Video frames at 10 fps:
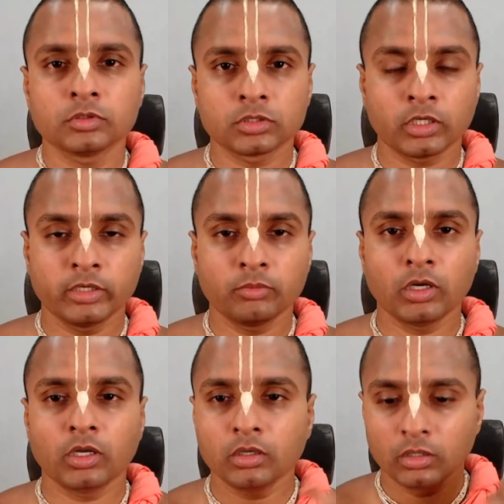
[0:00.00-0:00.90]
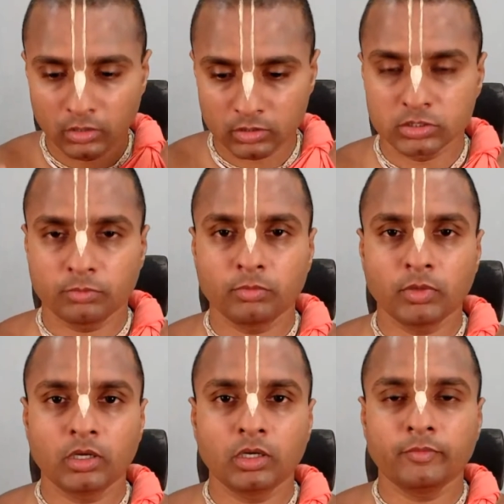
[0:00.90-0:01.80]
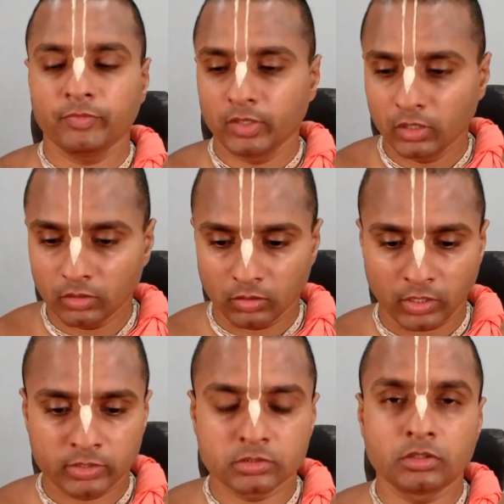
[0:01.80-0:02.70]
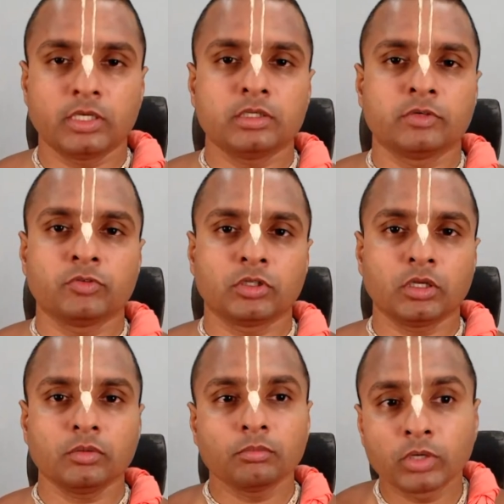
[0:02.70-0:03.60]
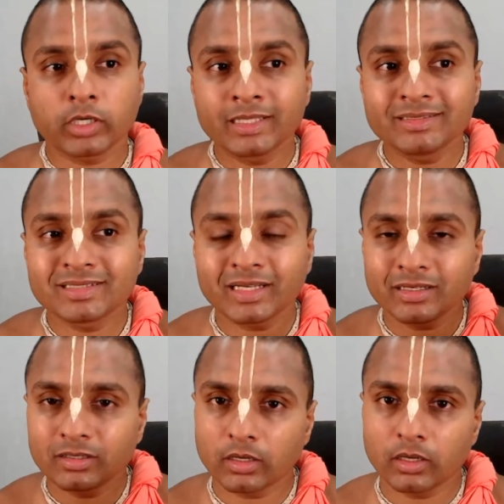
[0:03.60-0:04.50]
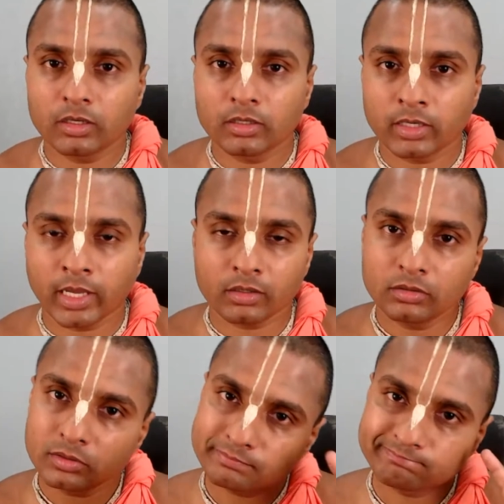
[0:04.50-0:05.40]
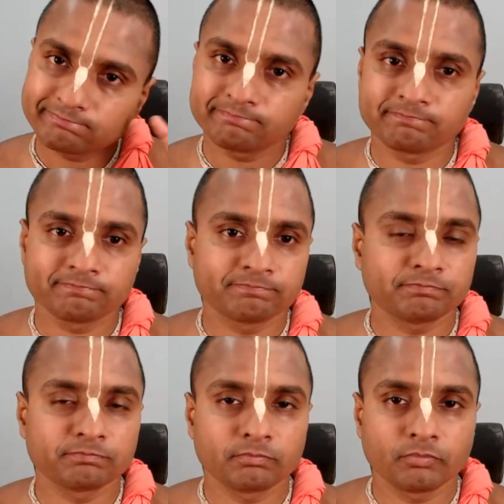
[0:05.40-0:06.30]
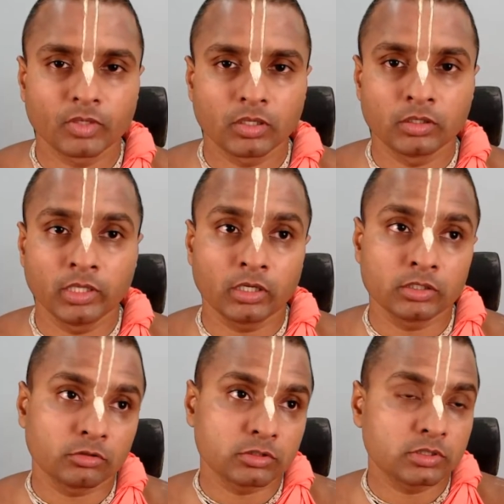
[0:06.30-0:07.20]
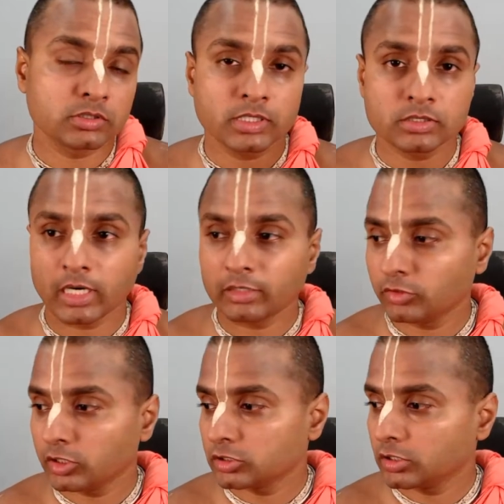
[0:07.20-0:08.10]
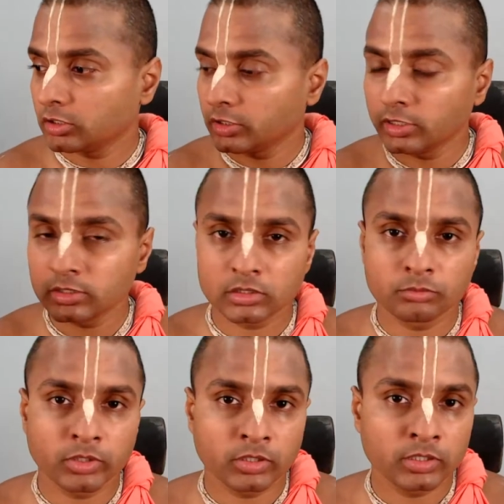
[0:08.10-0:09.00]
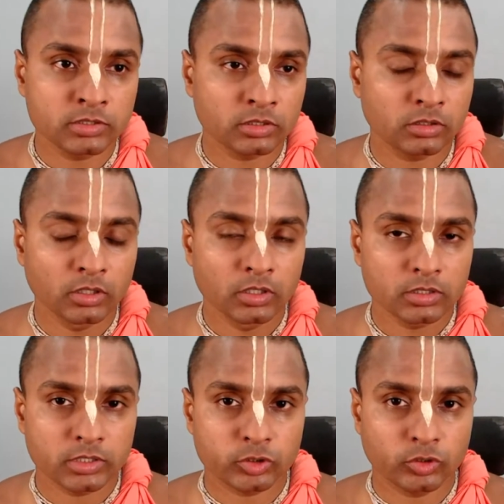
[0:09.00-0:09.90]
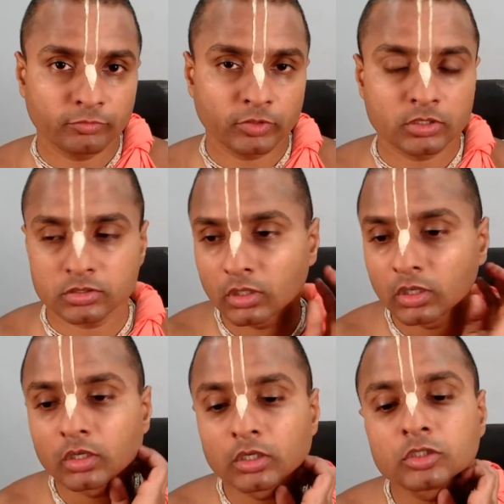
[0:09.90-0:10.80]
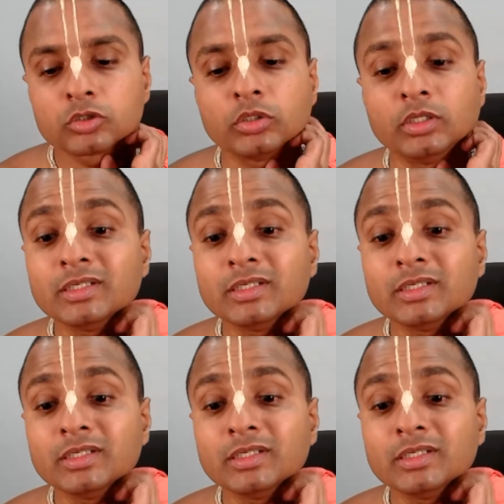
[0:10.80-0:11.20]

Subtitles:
kantimala, japamala, nice dress, everything. But inside character, they are interested in sense gratification and illicit sexual affairs. So